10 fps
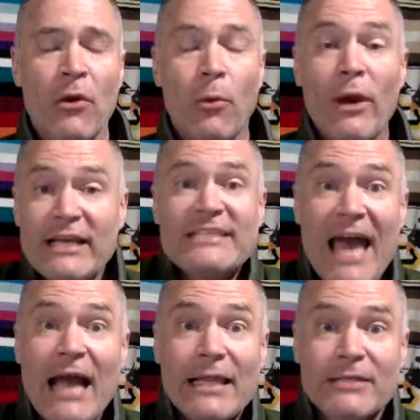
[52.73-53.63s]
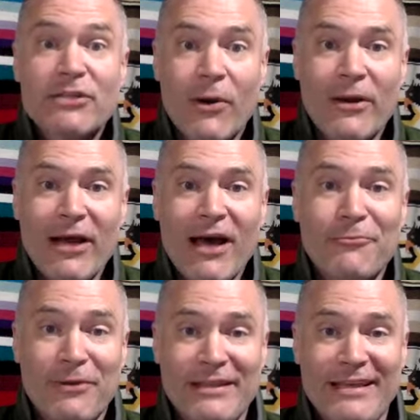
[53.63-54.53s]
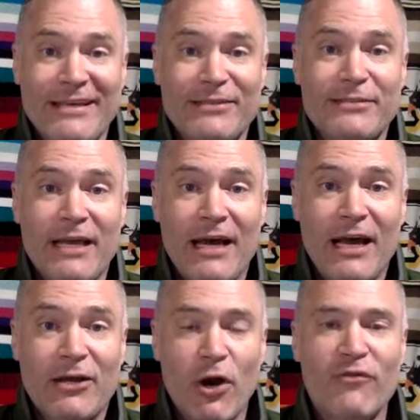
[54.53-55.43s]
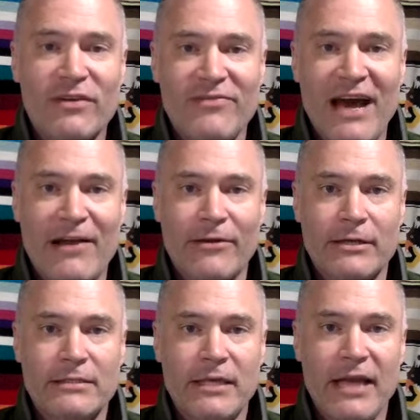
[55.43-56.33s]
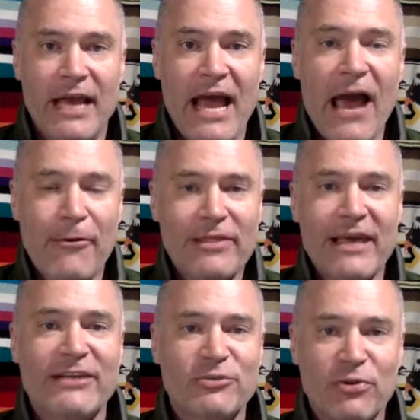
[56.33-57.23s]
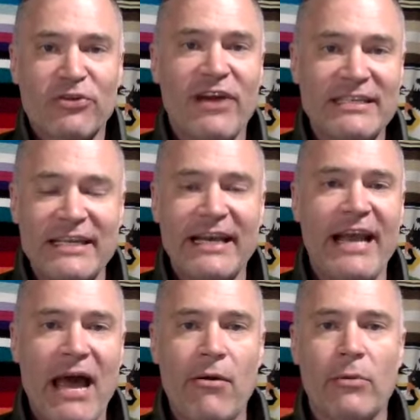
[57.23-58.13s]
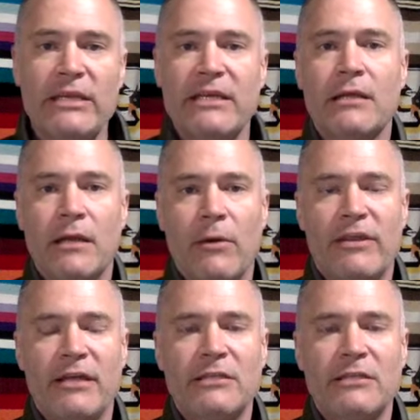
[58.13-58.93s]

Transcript: What exactly is going on with this COVID virus, and how are things progressing, and how are we dealing with it?